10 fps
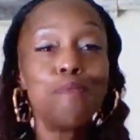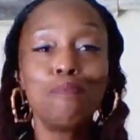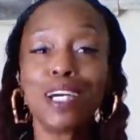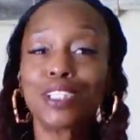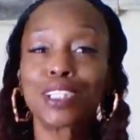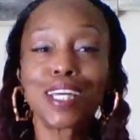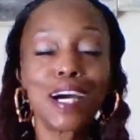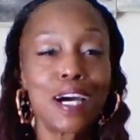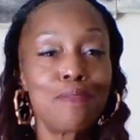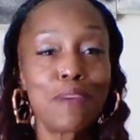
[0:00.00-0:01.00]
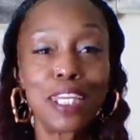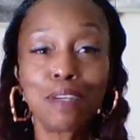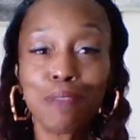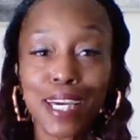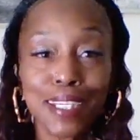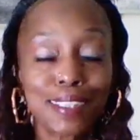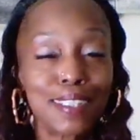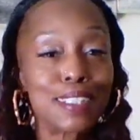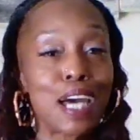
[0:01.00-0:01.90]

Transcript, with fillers: Much love, many blessings.